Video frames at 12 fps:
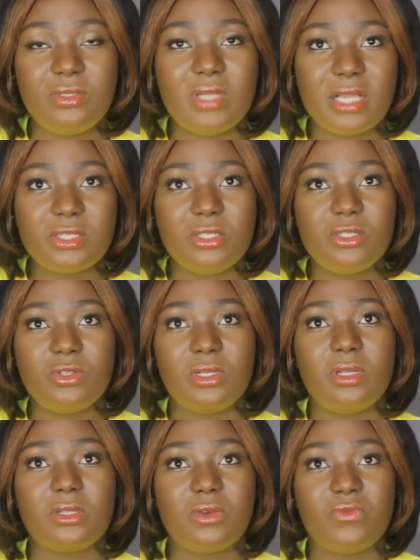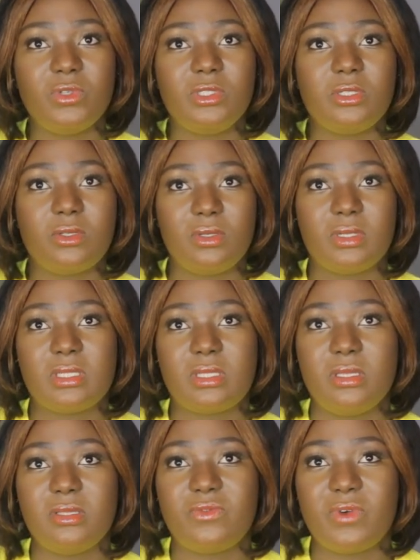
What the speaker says: actually do a lot of ridiculous things.